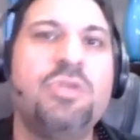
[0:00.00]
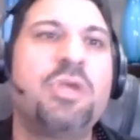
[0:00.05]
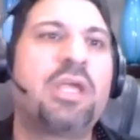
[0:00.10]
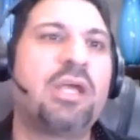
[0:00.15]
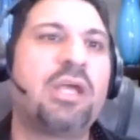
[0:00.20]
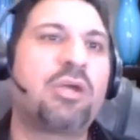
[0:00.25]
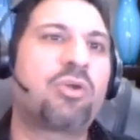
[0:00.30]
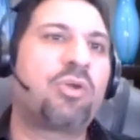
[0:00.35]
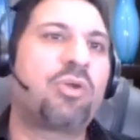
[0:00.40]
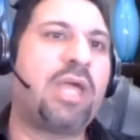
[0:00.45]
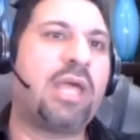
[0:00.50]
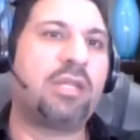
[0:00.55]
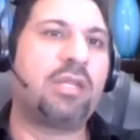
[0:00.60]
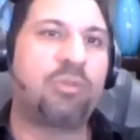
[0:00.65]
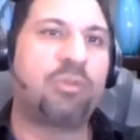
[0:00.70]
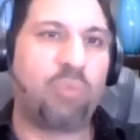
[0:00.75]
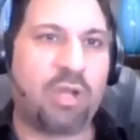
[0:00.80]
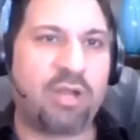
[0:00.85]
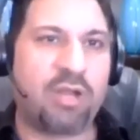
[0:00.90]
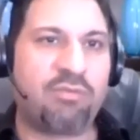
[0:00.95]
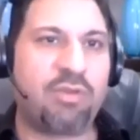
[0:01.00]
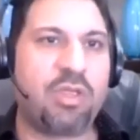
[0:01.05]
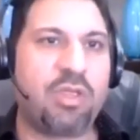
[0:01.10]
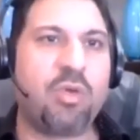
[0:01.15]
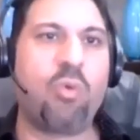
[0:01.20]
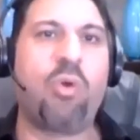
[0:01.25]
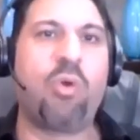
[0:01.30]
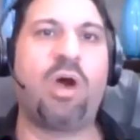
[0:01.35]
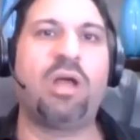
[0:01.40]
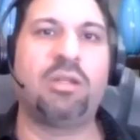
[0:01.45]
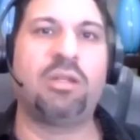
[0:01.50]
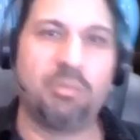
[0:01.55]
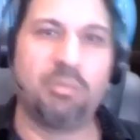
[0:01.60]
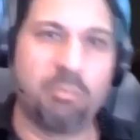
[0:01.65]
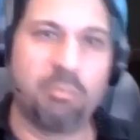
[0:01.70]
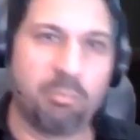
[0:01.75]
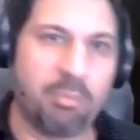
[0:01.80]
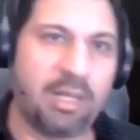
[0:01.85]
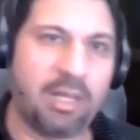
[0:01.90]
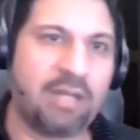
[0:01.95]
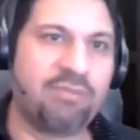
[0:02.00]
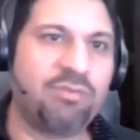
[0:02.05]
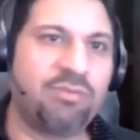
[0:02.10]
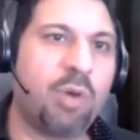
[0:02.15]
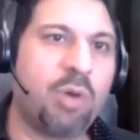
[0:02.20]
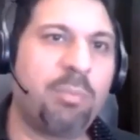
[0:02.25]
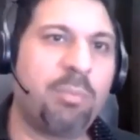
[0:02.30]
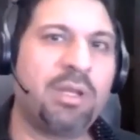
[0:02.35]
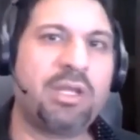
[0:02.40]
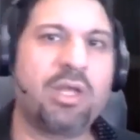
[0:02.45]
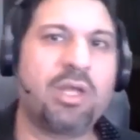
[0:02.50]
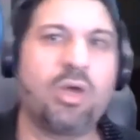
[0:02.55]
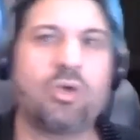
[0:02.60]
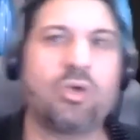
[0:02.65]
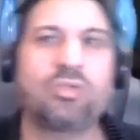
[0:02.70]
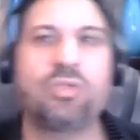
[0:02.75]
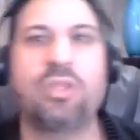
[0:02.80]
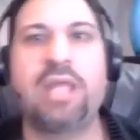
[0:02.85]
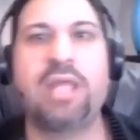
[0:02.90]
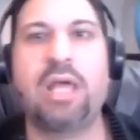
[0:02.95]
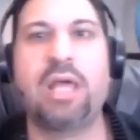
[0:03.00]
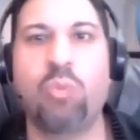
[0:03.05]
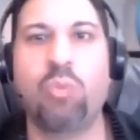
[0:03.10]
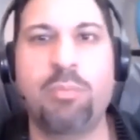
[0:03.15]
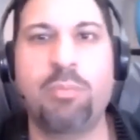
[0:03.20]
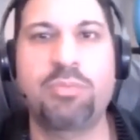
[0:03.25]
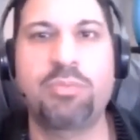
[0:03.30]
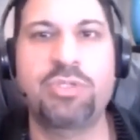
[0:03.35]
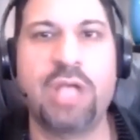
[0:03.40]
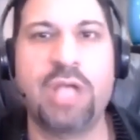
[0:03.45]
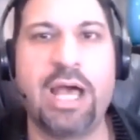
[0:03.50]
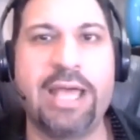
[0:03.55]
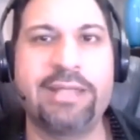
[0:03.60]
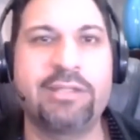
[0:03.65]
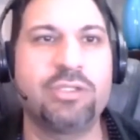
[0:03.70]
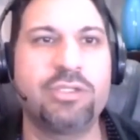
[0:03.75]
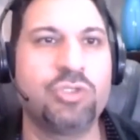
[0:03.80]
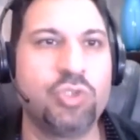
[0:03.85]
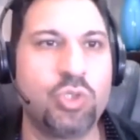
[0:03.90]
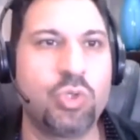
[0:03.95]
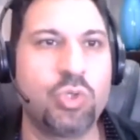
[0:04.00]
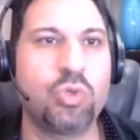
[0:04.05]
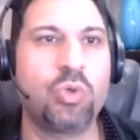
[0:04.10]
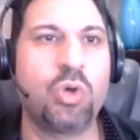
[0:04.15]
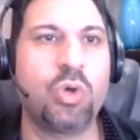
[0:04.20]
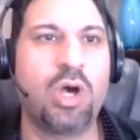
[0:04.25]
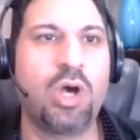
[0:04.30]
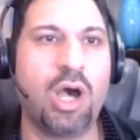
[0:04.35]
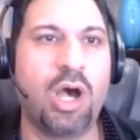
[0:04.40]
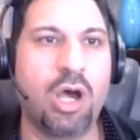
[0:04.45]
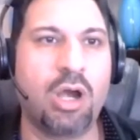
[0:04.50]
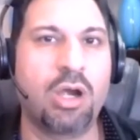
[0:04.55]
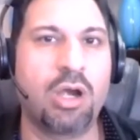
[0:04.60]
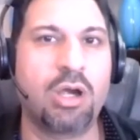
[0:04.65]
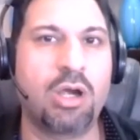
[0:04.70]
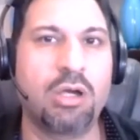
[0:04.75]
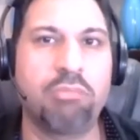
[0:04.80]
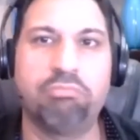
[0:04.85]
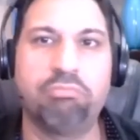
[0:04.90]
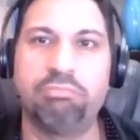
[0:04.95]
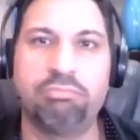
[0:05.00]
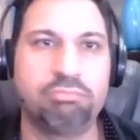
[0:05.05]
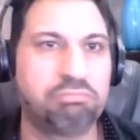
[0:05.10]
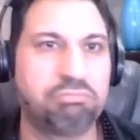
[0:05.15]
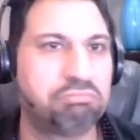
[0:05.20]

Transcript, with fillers: You can create whatever you want, but if nobody goes to that website, you are